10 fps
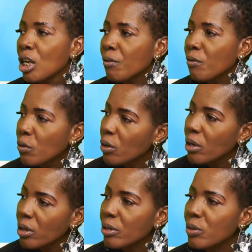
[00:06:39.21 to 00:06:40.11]
if you're
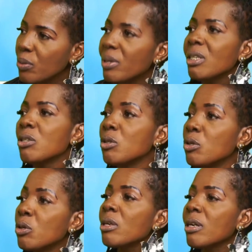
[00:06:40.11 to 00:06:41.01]
gonna do this,
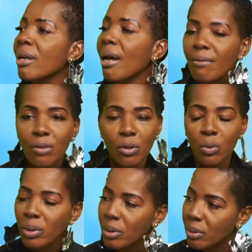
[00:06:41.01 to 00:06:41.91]
you're gonna have to do
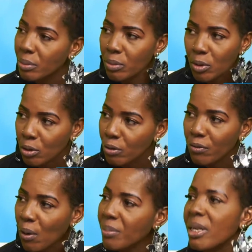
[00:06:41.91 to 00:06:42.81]
it good
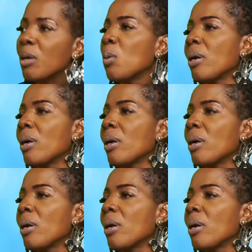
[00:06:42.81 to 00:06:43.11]
from day one.